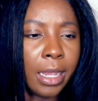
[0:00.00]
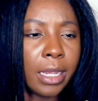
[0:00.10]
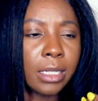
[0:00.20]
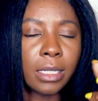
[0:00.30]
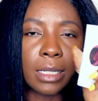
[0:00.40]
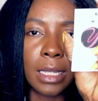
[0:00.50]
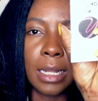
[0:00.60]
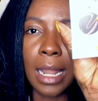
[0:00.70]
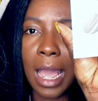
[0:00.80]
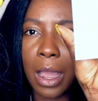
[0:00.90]
It just
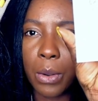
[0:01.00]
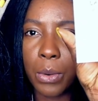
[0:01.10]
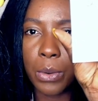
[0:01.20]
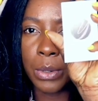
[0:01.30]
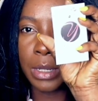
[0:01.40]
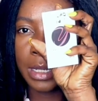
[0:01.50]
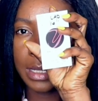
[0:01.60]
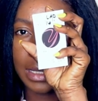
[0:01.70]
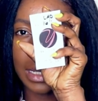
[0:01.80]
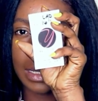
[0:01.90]
says Lao
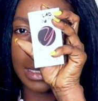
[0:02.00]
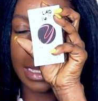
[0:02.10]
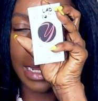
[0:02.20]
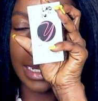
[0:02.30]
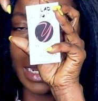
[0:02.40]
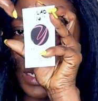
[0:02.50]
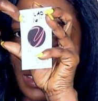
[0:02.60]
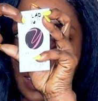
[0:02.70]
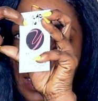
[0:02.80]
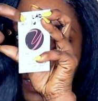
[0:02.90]
16
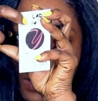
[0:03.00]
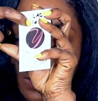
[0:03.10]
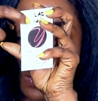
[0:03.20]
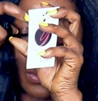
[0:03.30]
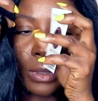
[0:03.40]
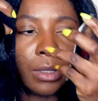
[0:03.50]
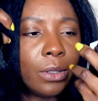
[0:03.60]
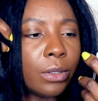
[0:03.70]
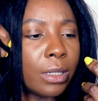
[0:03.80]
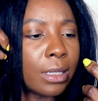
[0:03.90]
inches is on
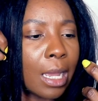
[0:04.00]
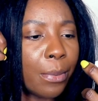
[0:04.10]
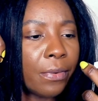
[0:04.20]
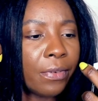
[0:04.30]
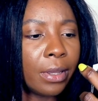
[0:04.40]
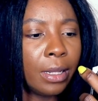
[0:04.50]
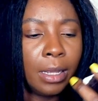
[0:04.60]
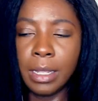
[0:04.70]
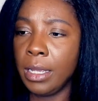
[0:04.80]
the top of it,